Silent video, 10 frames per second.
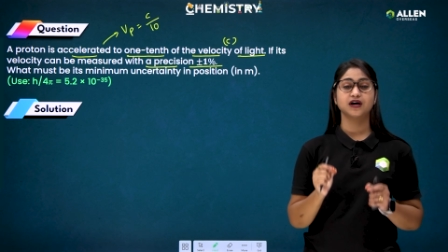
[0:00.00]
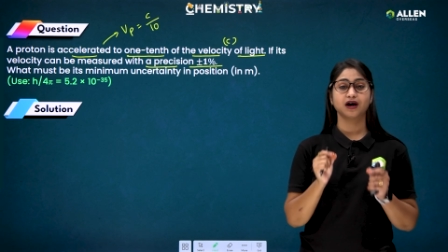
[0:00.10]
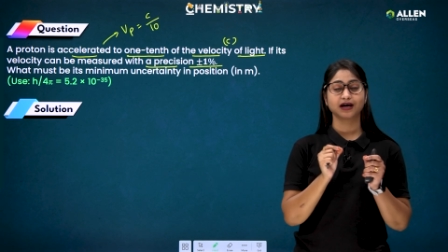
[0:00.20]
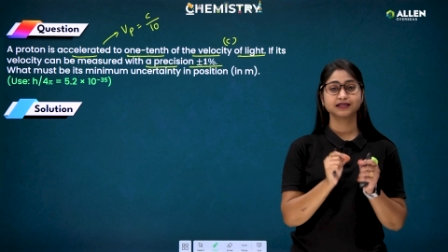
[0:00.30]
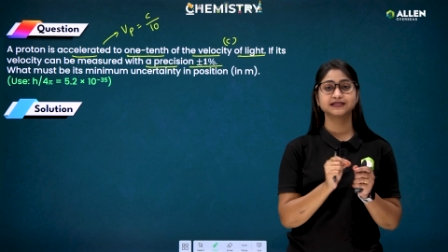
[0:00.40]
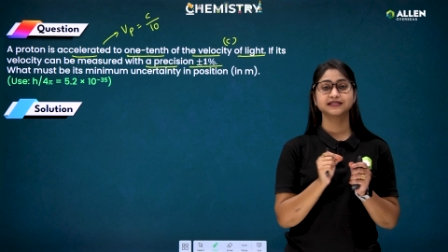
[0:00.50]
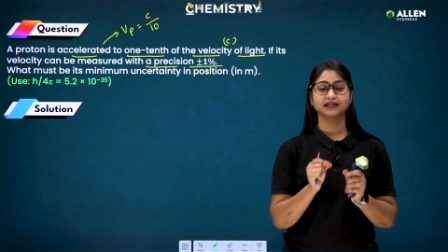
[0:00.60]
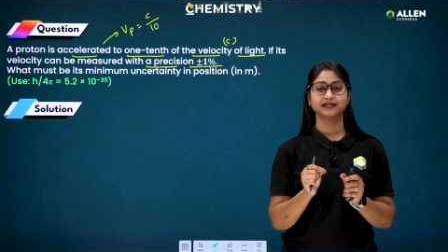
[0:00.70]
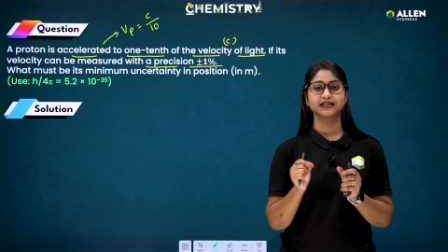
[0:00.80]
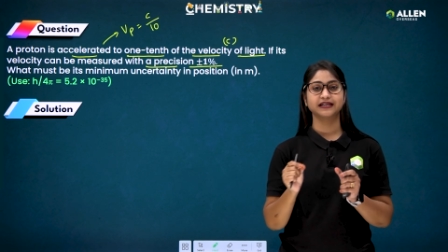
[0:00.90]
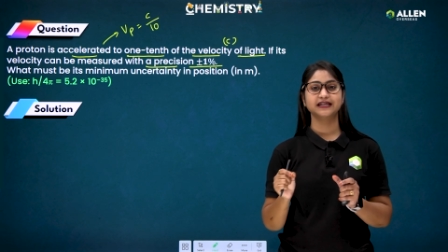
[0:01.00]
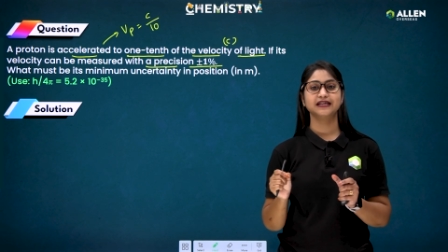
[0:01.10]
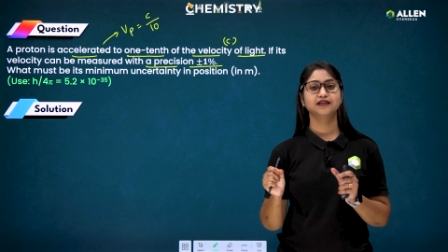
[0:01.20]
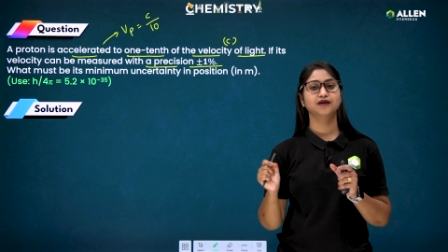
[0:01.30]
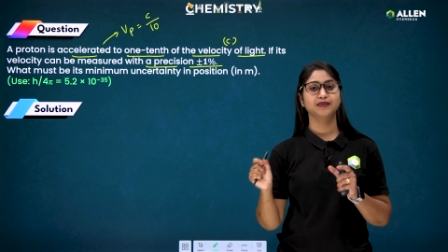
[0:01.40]
the uncertainty
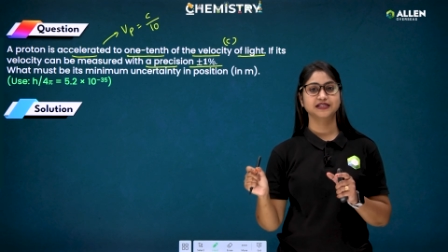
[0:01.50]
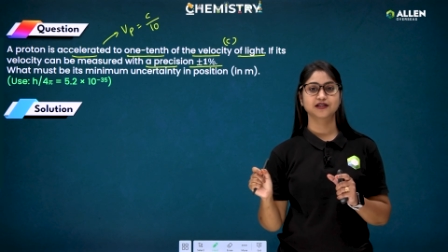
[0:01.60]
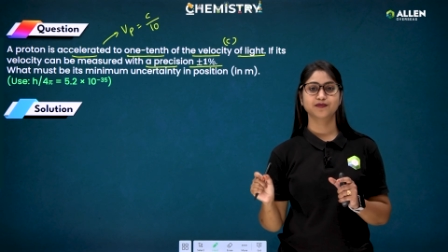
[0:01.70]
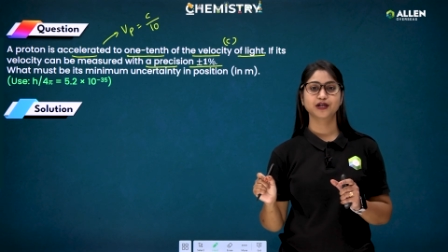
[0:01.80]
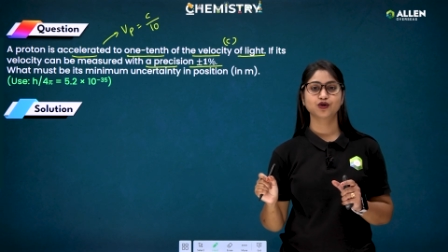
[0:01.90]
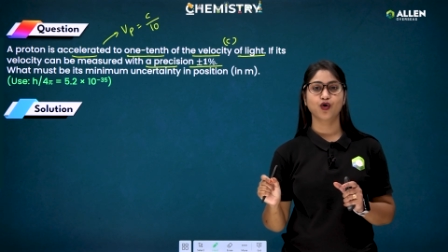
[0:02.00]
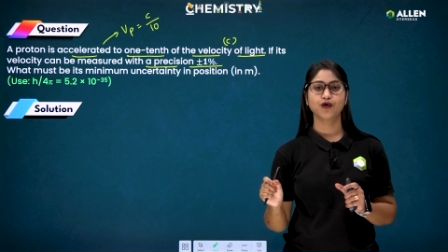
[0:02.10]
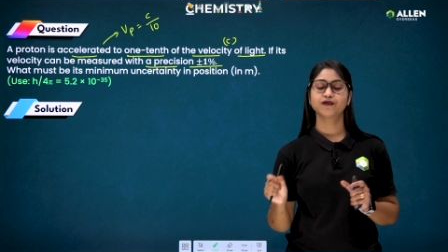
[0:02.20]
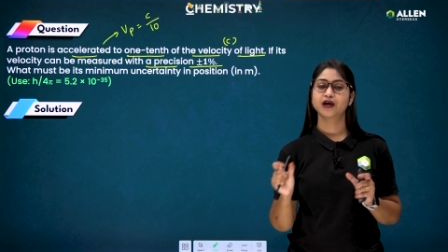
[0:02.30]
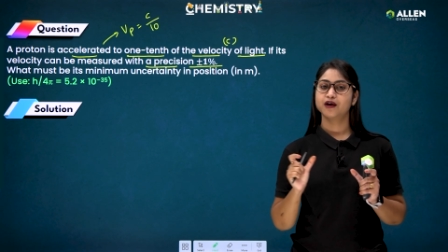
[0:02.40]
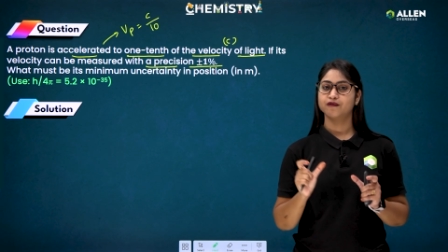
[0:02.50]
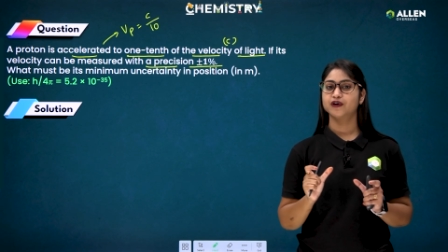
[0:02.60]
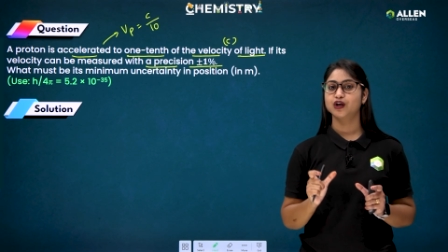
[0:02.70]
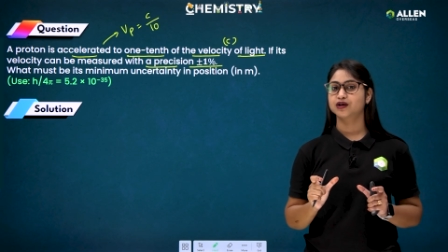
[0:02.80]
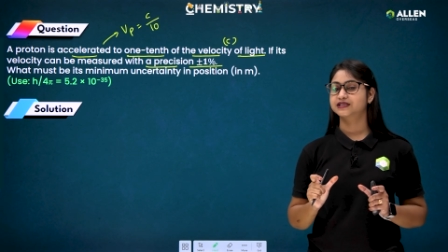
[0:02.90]
in the measurement of
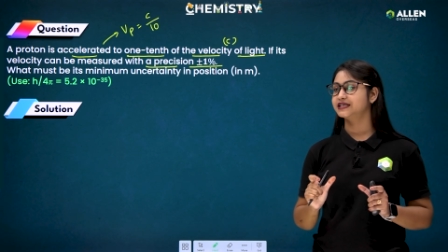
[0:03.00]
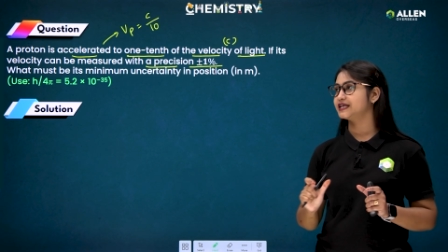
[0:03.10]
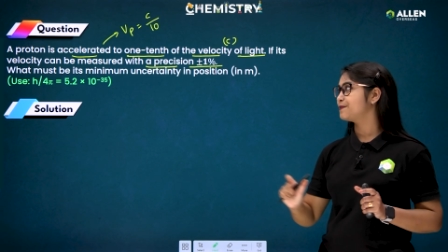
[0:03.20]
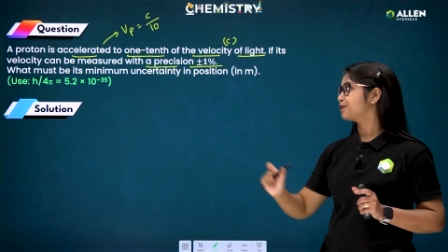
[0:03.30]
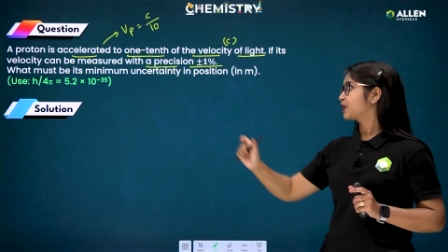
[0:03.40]
velocity.